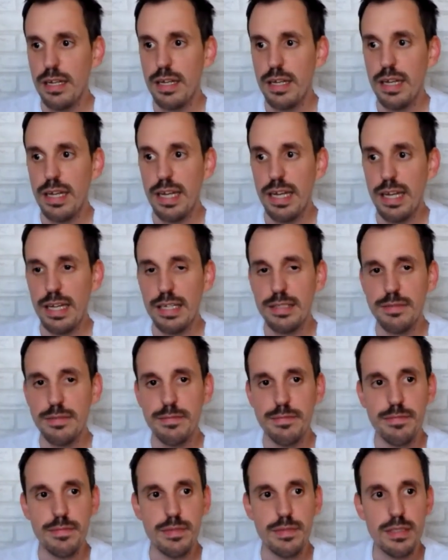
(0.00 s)

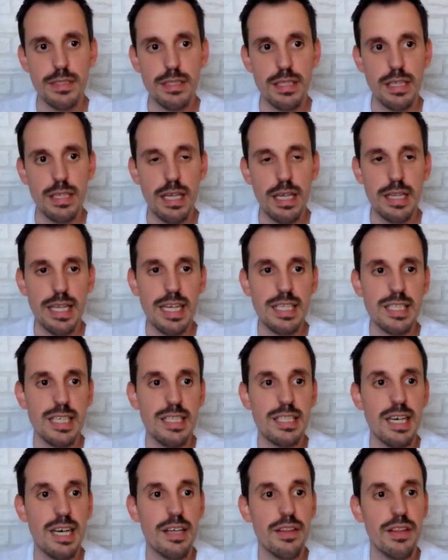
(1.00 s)
And that's it.
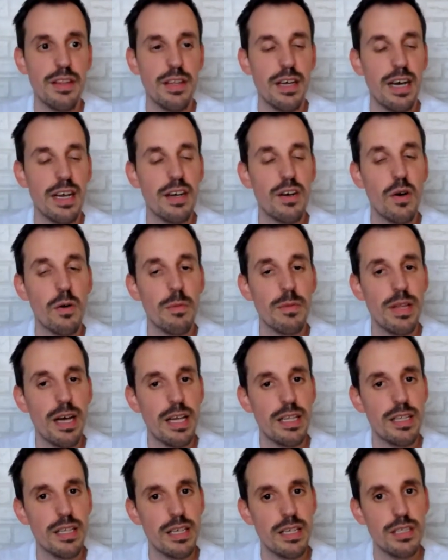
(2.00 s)
I hope that
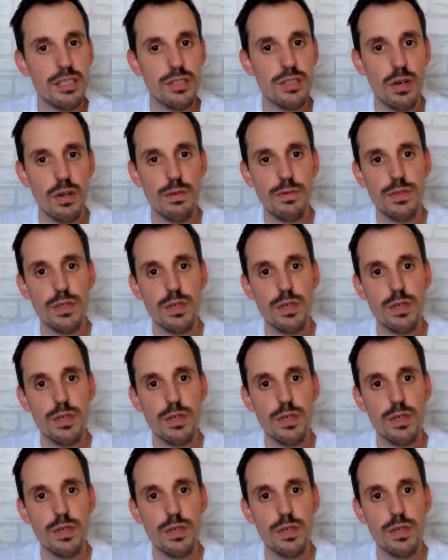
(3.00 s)
it solves